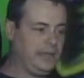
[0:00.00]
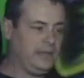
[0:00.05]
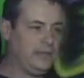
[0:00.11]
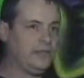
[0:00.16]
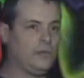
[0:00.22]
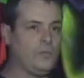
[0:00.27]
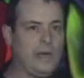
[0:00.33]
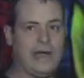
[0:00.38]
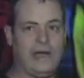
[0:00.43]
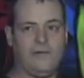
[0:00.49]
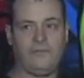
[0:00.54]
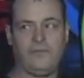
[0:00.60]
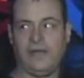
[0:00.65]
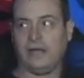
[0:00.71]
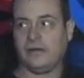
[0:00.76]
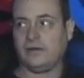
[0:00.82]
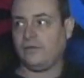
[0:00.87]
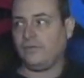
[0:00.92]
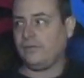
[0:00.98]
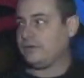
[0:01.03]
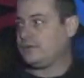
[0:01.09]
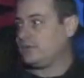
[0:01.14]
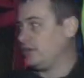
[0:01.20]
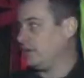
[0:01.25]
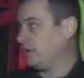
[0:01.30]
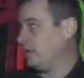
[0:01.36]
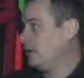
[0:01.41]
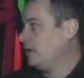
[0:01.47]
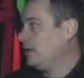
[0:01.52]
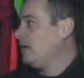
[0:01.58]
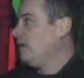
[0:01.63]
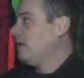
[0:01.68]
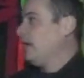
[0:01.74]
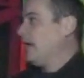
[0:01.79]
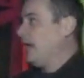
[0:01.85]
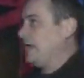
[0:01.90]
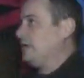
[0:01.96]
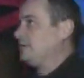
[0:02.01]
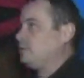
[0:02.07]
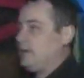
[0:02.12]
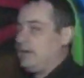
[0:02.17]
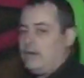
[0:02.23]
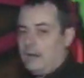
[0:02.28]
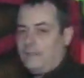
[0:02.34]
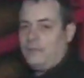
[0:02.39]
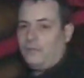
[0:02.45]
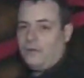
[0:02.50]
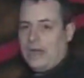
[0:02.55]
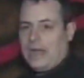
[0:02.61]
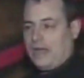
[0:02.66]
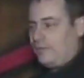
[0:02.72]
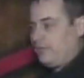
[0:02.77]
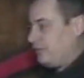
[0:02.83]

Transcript: the wow factor for sure. As we come around